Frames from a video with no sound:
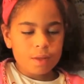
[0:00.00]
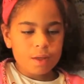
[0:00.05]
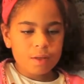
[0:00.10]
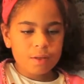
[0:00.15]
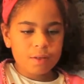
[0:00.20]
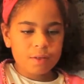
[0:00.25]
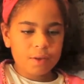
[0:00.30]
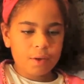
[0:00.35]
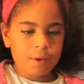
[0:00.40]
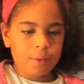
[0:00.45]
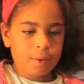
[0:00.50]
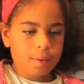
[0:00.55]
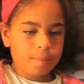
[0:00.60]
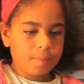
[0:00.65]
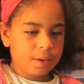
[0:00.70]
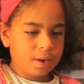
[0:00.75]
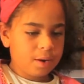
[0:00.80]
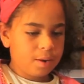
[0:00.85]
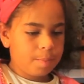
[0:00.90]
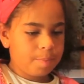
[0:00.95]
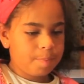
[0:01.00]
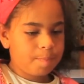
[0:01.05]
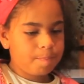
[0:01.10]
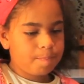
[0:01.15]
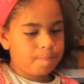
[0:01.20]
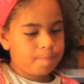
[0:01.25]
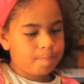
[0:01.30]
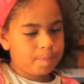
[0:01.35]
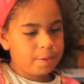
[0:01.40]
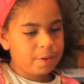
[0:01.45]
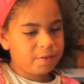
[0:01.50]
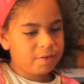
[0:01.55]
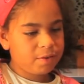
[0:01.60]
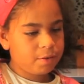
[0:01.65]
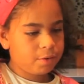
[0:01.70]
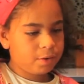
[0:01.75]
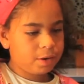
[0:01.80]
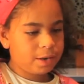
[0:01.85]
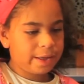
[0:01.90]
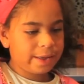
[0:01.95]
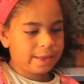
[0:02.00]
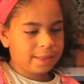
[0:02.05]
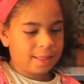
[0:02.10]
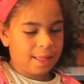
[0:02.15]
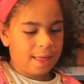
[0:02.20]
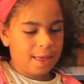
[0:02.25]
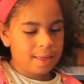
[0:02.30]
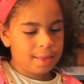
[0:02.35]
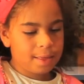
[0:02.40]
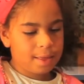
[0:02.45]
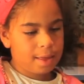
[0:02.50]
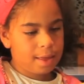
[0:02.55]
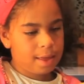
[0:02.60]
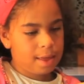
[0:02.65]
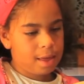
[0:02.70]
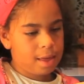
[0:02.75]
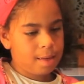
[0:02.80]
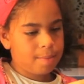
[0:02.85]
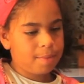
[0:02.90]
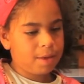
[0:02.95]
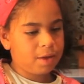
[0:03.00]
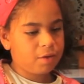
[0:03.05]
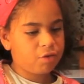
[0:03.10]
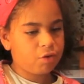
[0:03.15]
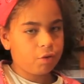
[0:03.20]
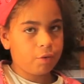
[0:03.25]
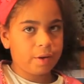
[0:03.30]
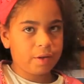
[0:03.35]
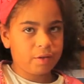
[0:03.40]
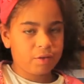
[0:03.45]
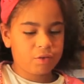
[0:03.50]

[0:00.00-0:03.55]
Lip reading: And so I'm going to put it on like that and make sure it's